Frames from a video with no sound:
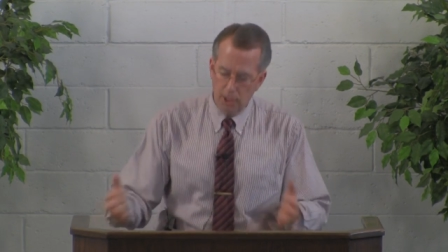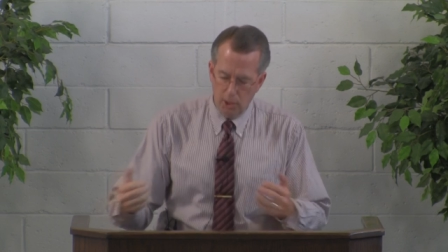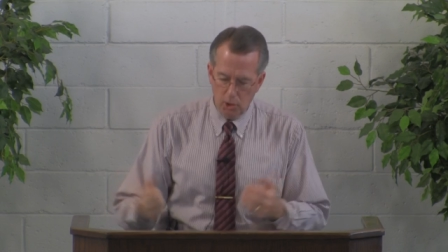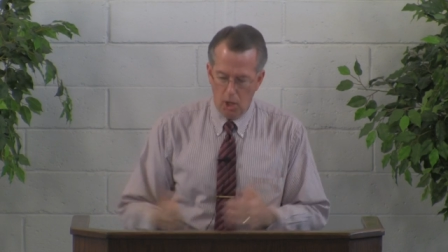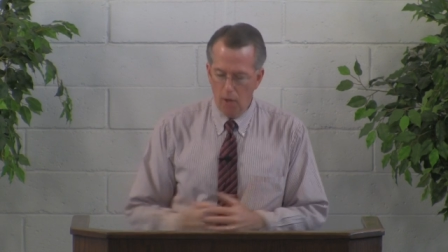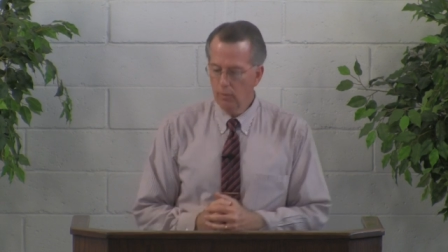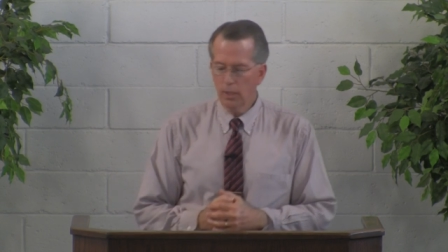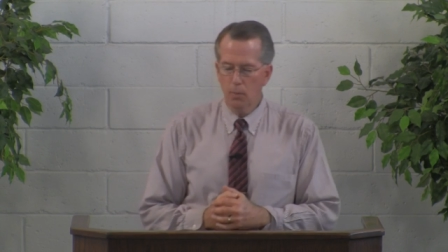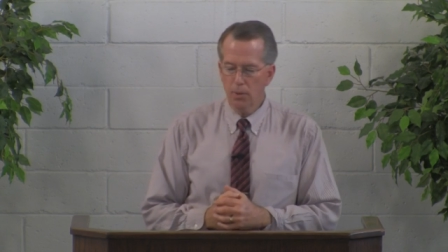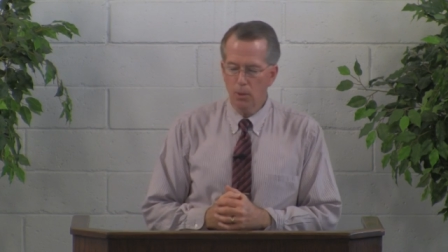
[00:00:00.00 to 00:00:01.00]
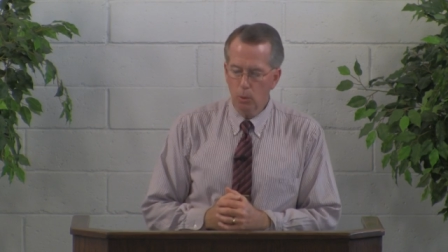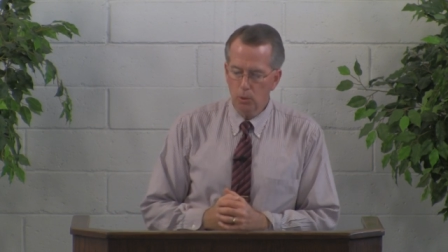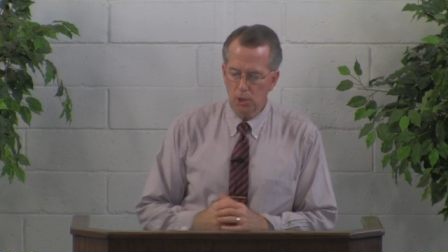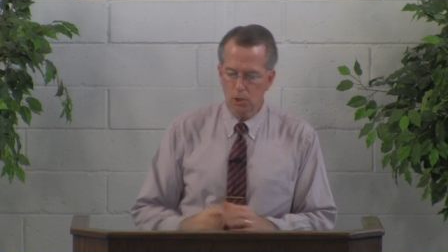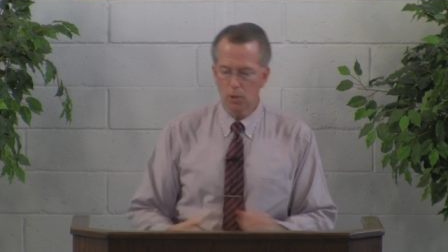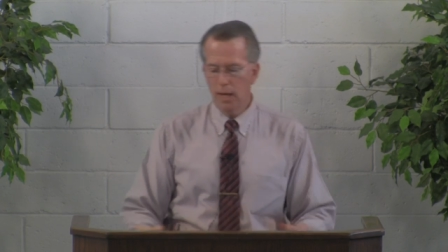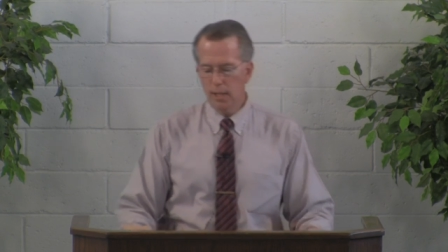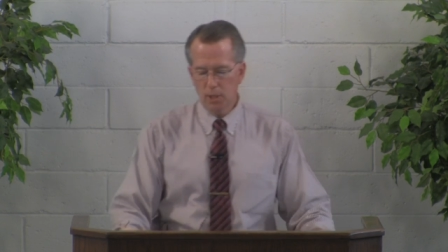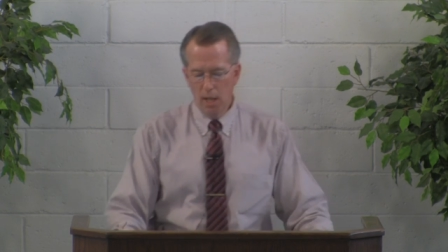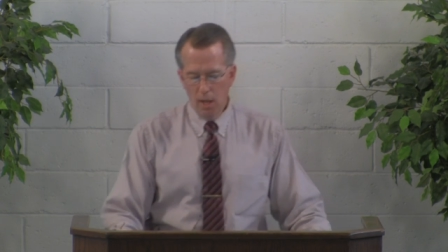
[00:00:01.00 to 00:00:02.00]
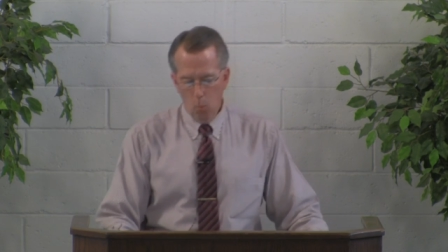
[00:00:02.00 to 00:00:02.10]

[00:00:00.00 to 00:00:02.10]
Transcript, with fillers: He sovereignly withholds his grace